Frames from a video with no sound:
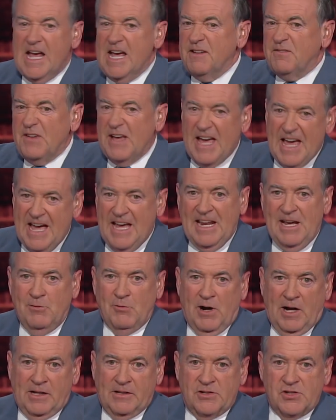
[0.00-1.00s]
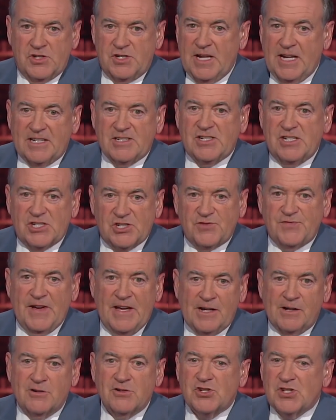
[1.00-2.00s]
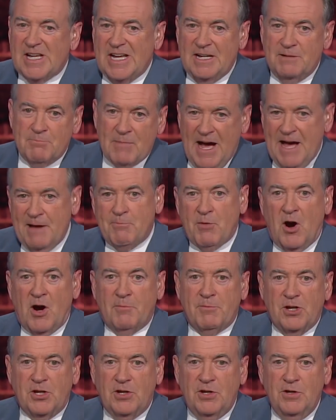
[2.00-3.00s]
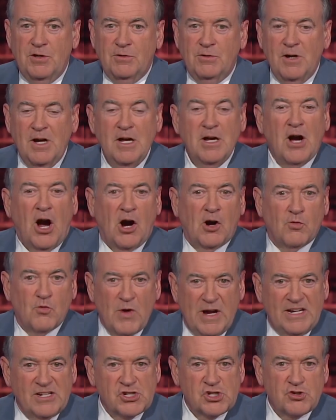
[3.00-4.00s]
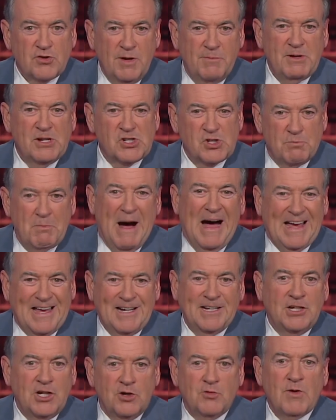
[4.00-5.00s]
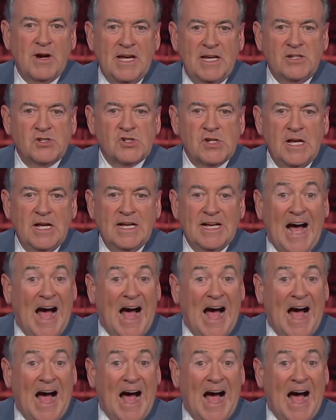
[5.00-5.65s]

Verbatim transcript: If anyone sticks his fingers in my barbecue or redistributes my onion rings,